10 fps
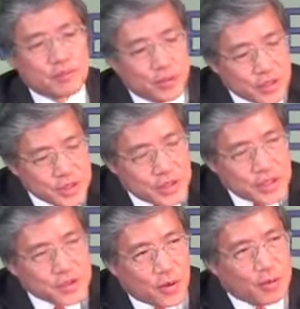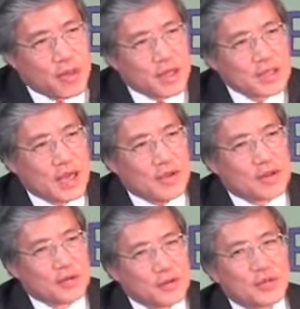push these corporate
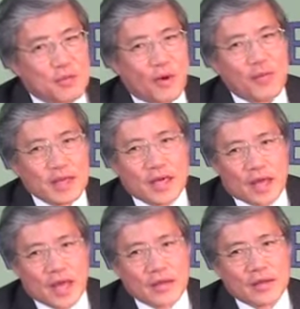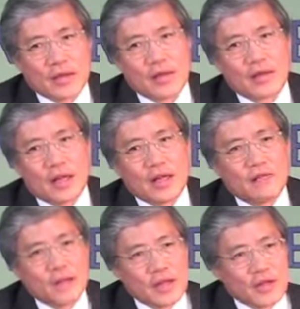executives to borrow money again. And
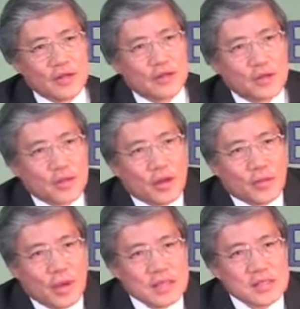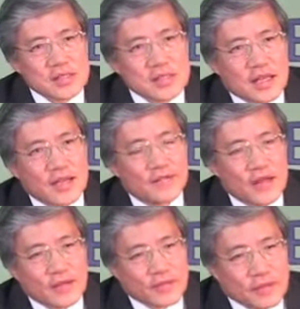if they do it once, and if
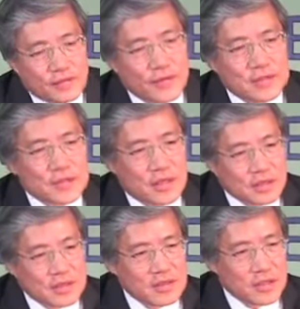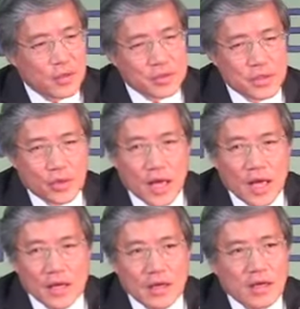they feel it was
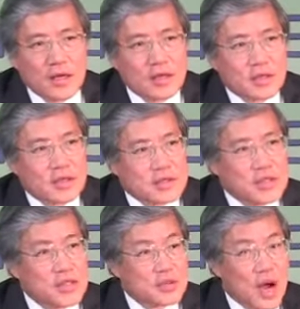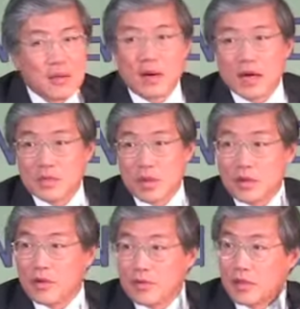okay, since trauma is
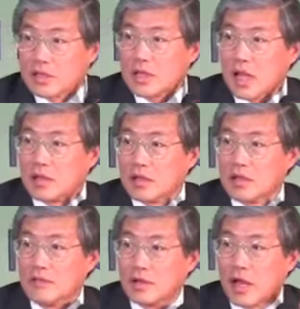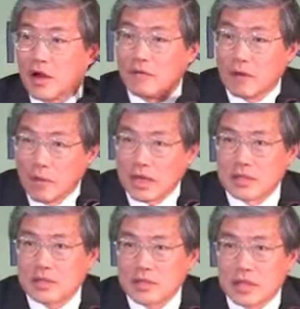one of those things that if you get over
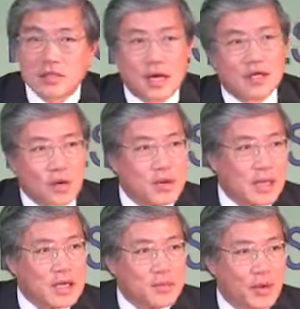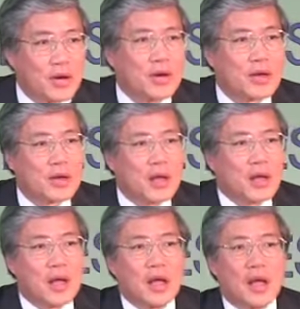once, that's not a trauma anymore.
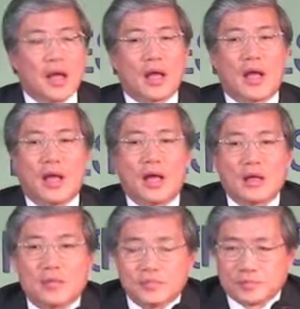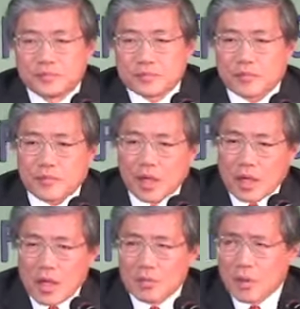And
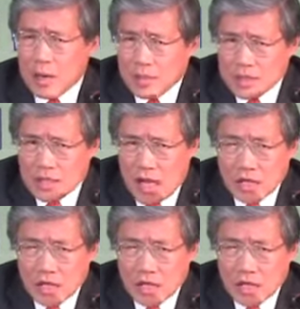Prime Minister